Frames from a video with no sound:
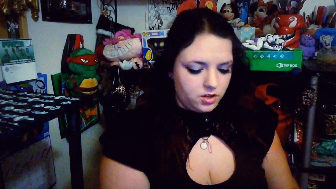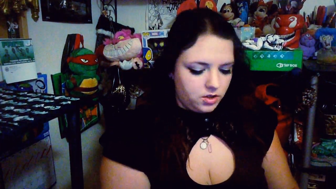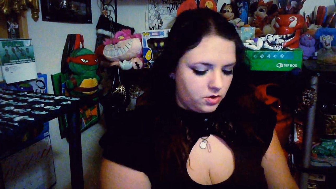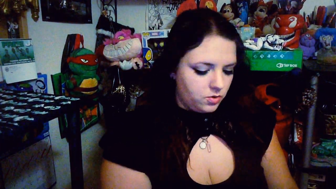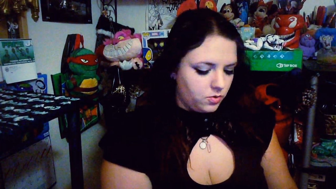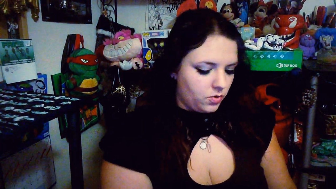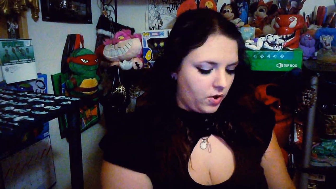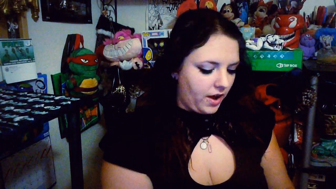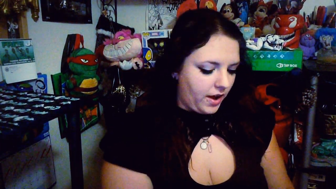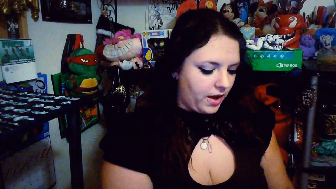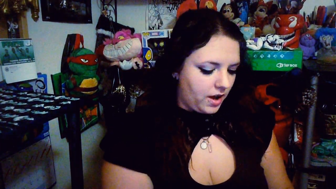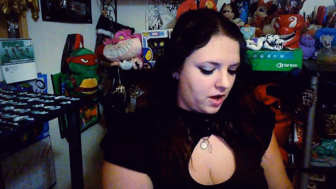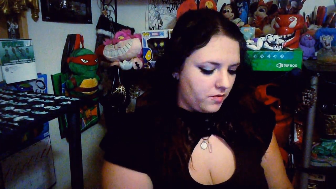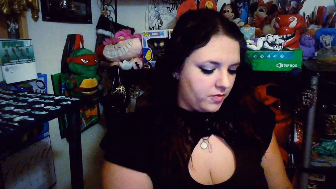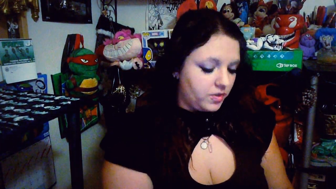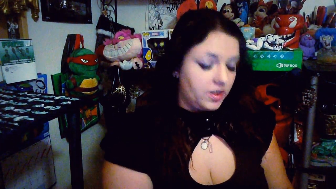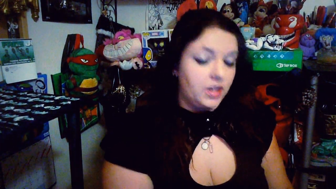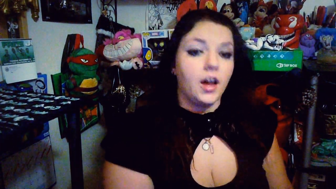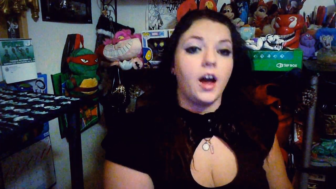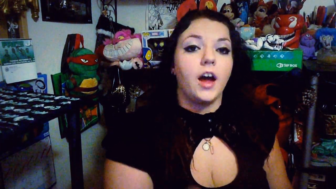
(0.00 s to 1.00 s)
You
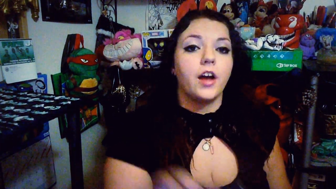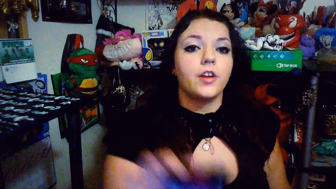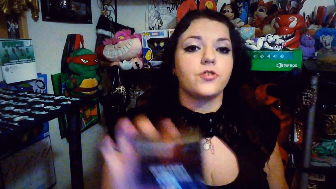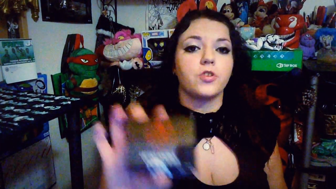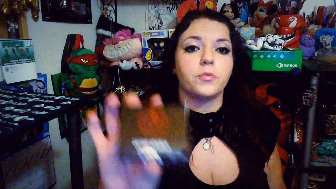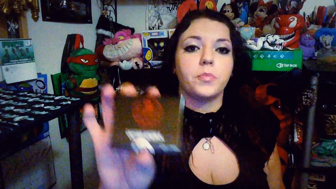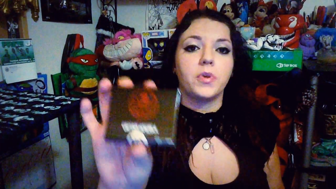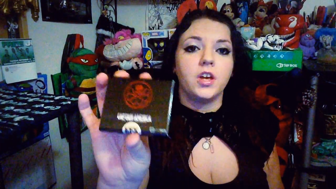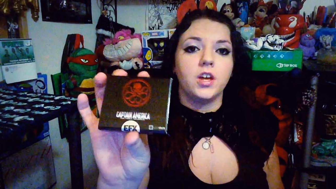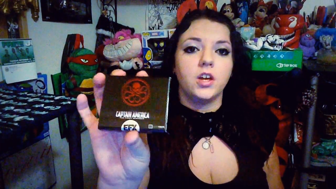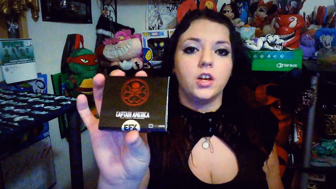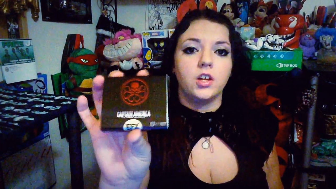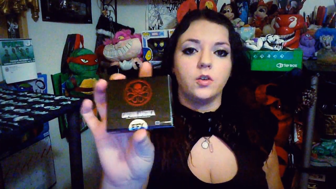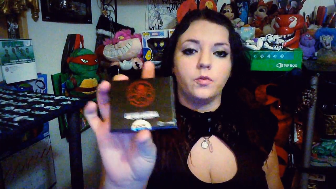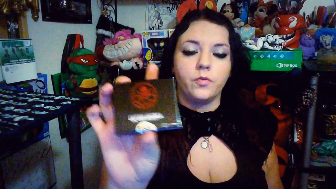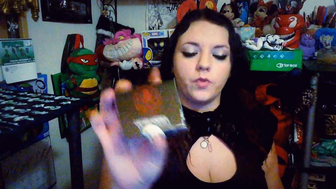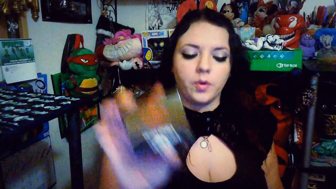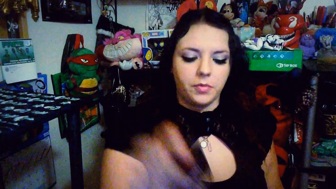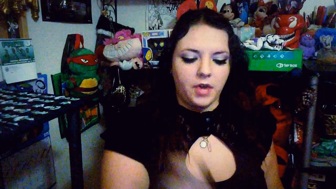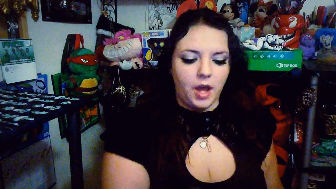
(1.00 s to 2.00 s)
have the Hydra pin
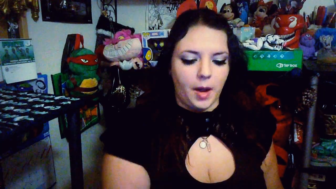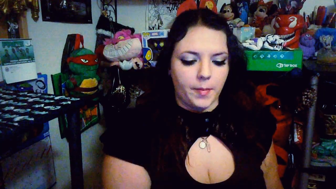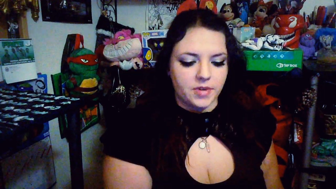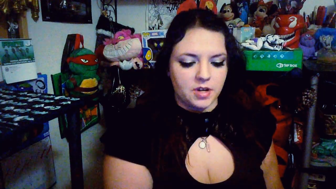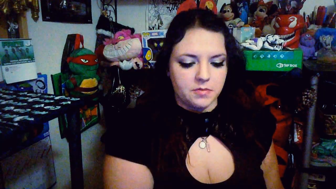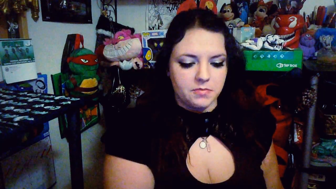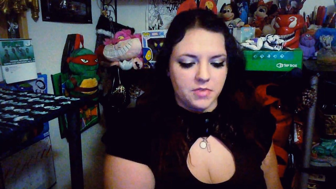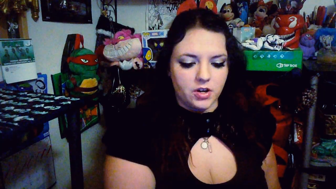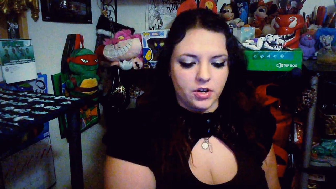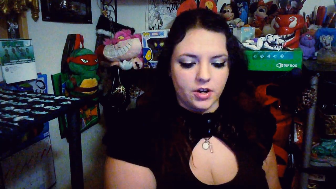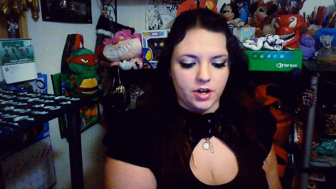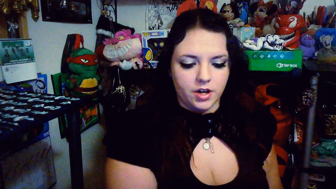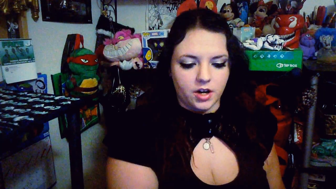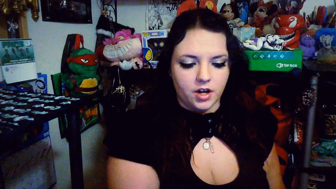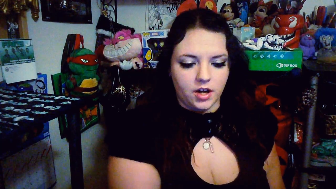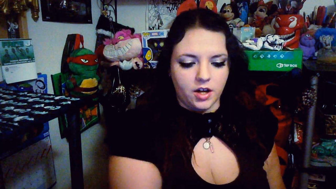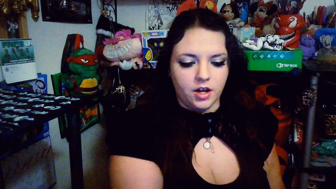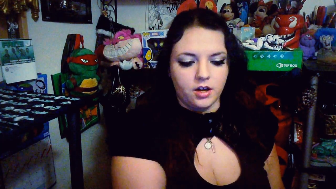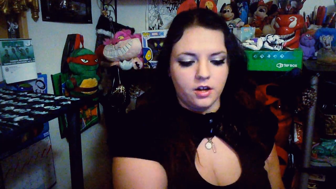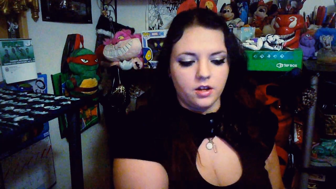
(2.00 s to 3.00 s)
from Captain
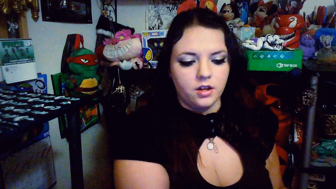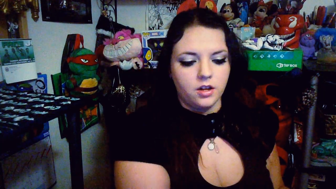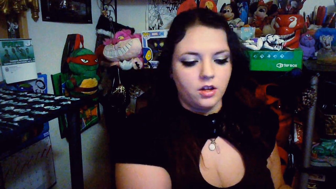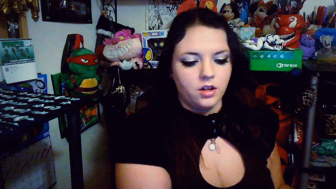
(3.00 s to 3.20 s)
America,